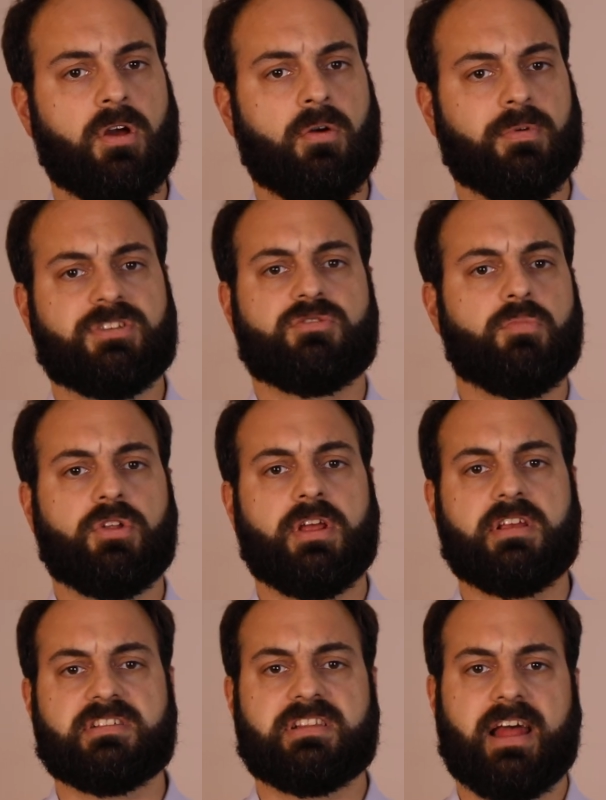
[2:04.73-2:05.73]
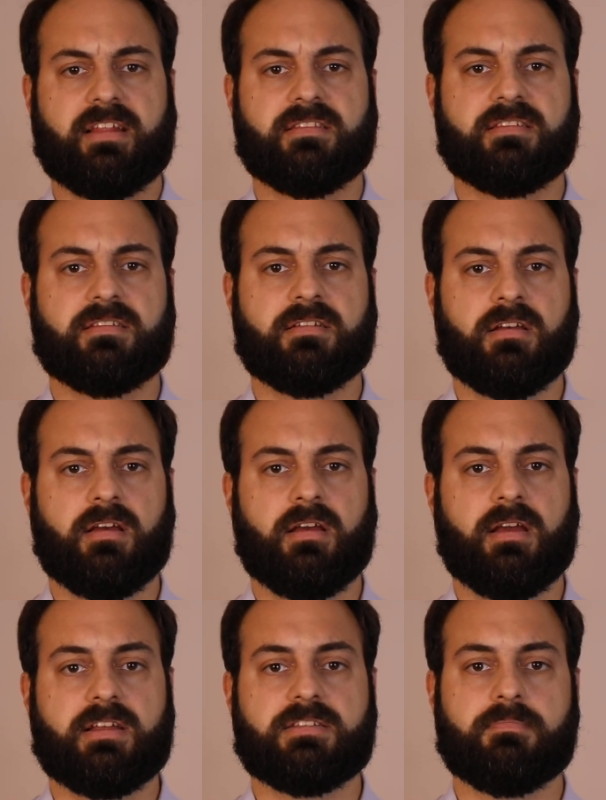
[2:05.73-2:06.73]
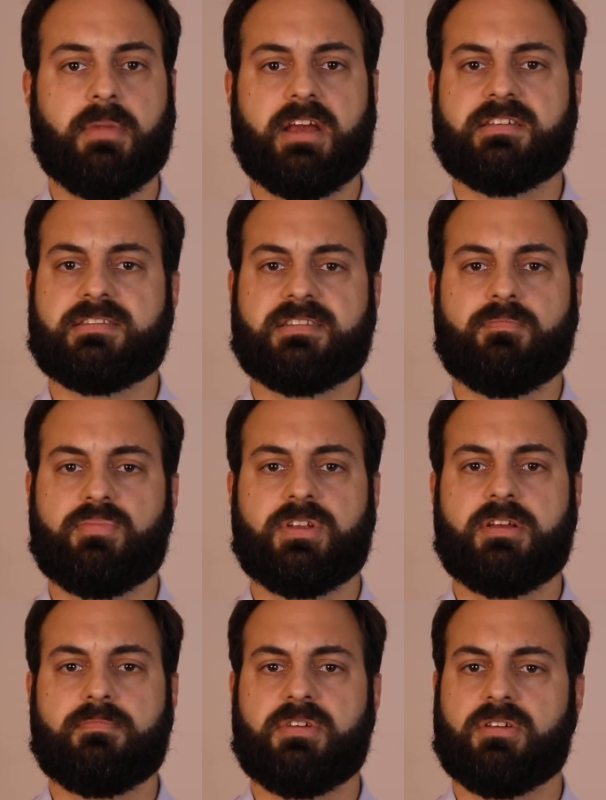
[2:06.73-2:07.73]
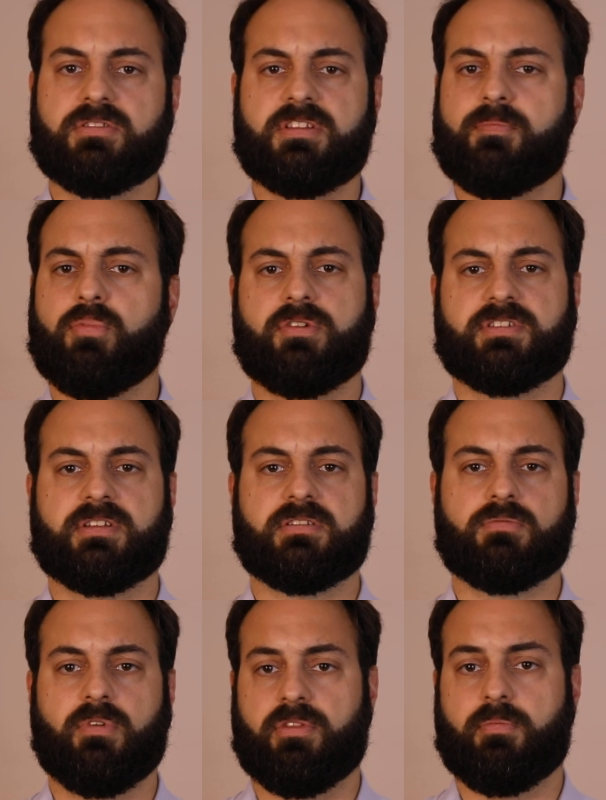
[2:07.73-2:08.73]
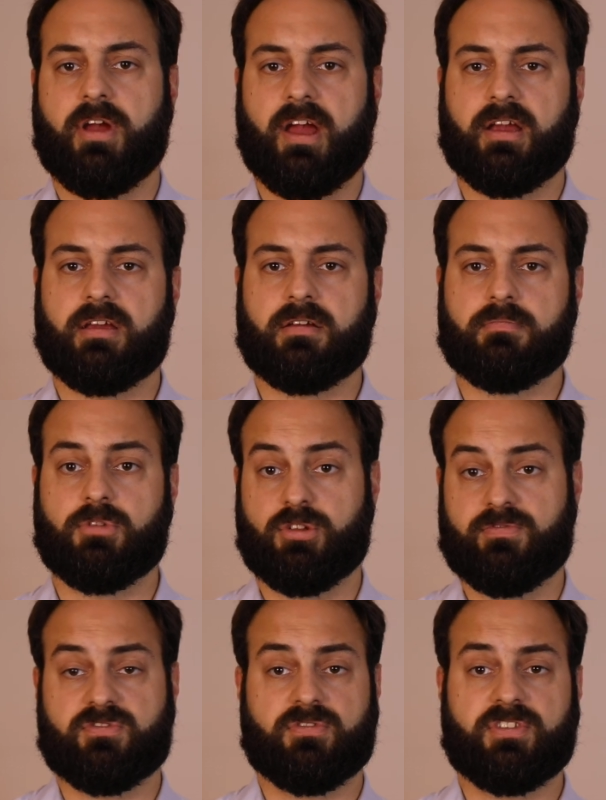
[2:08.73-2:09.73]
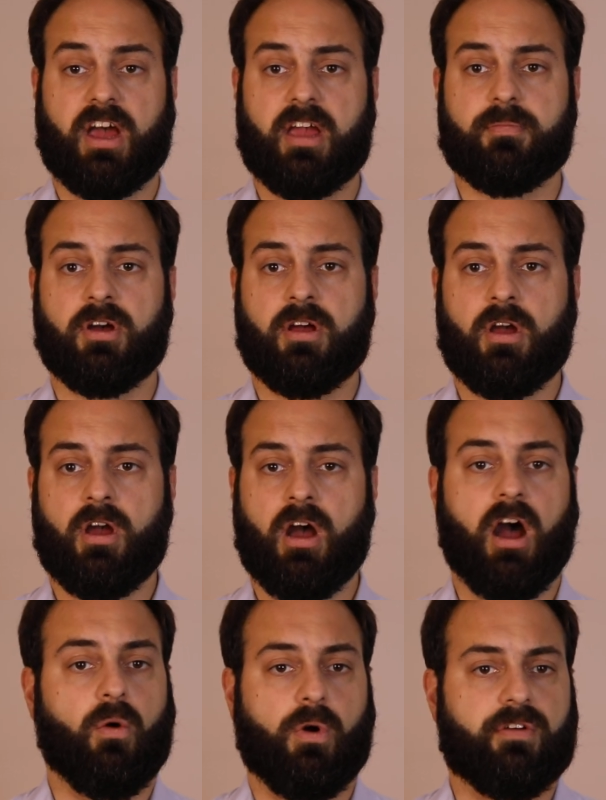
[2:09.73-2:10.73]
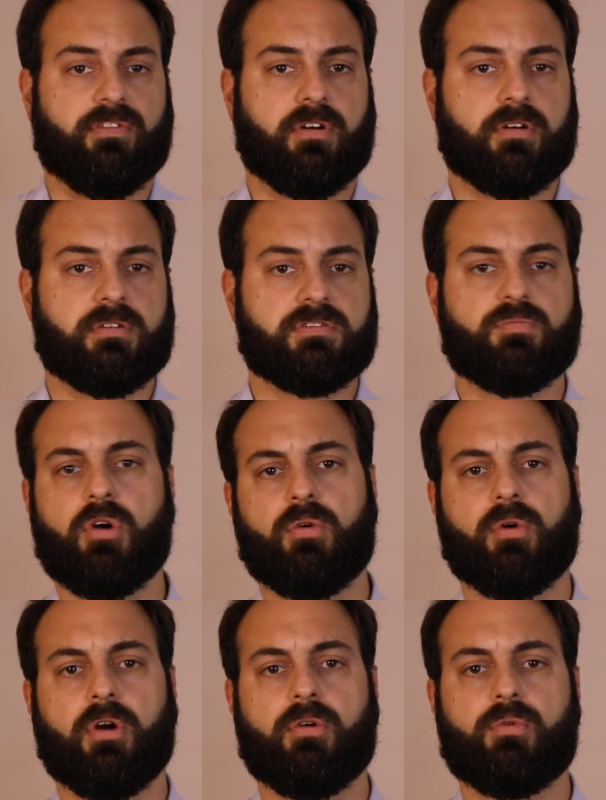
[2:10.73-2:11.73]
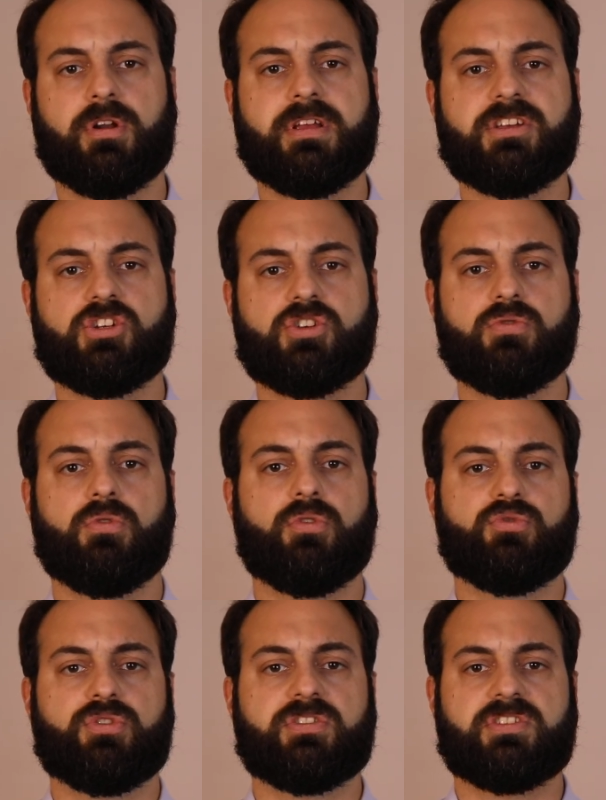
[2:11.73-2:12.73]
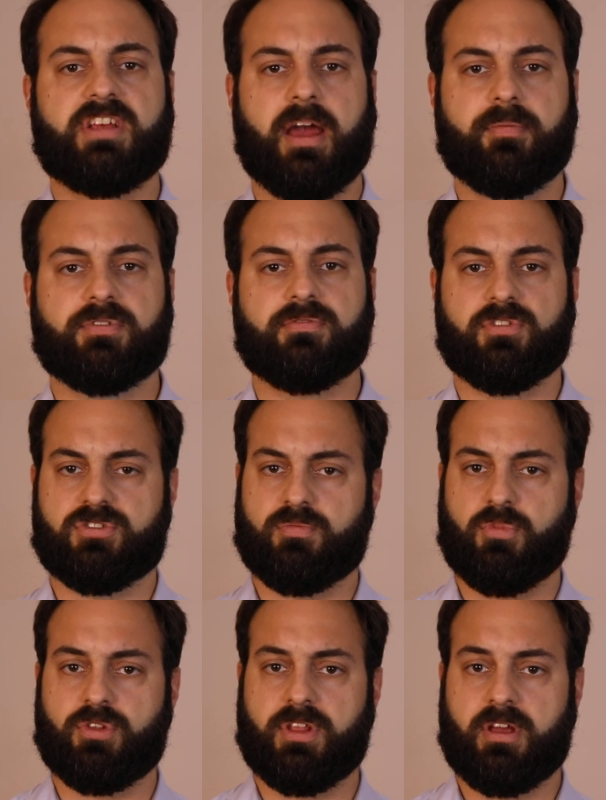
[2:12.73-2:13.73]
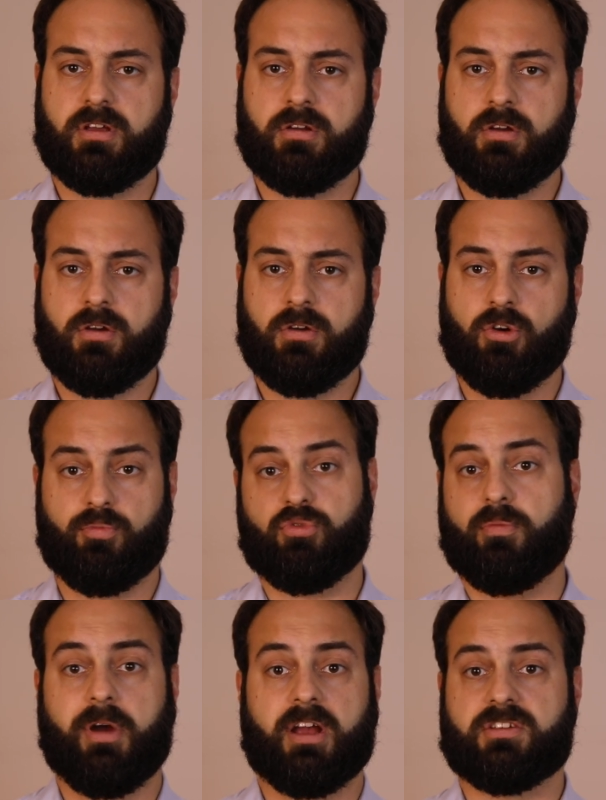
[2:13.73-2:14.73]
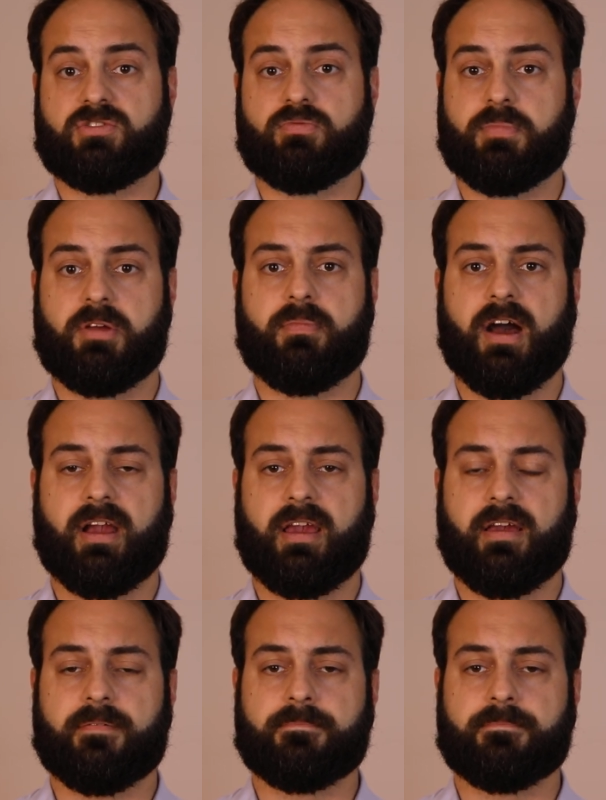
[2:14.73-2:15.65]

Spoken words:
When the money is lent, it may simply be a deposit with a bank. Most of the time, however, the borrower will issue a receipt for the money, a promise to pay back.